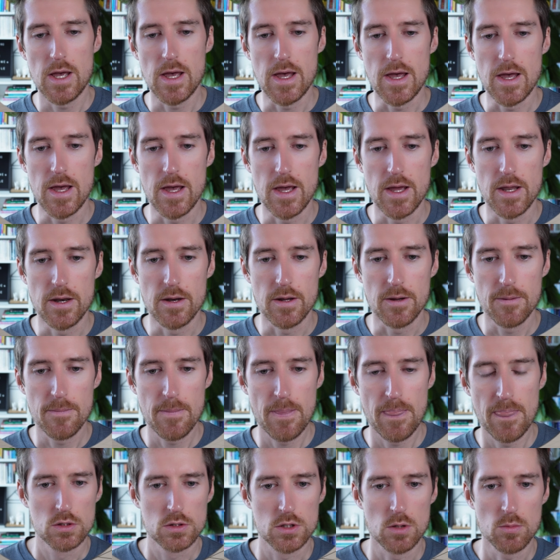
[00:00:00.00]
and
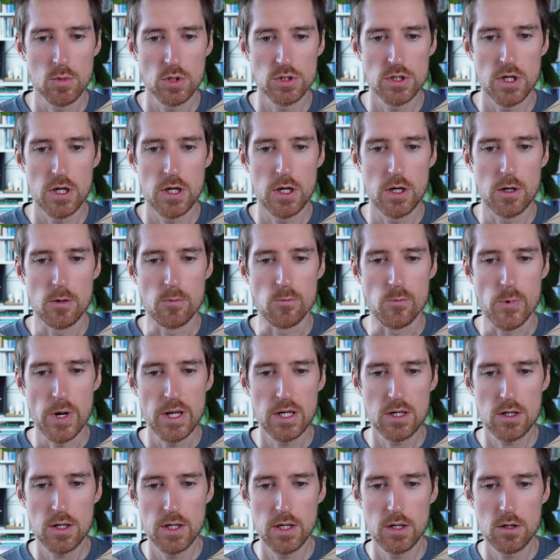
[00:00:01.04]
so I'm gonna
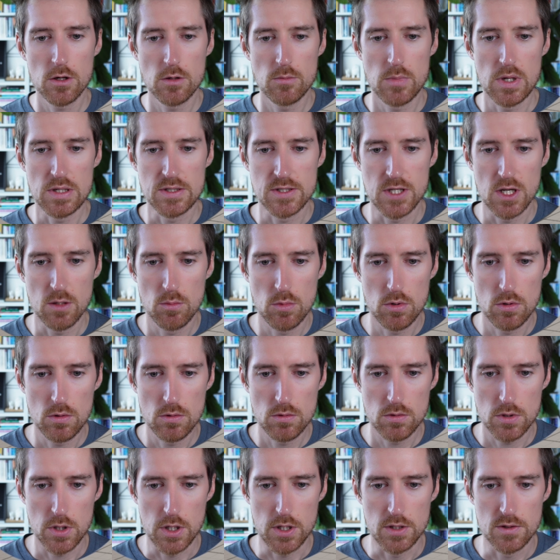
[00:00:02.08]
right click on my
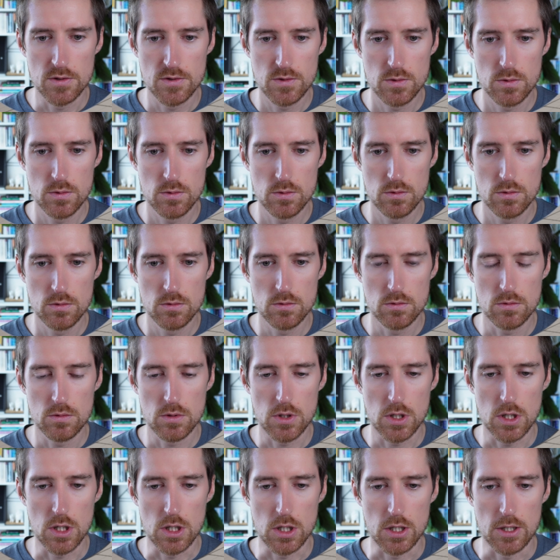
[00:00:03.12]
table and do
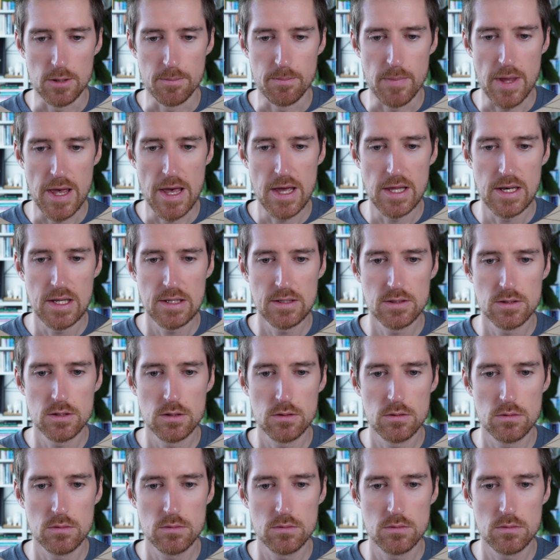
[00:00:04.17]
edit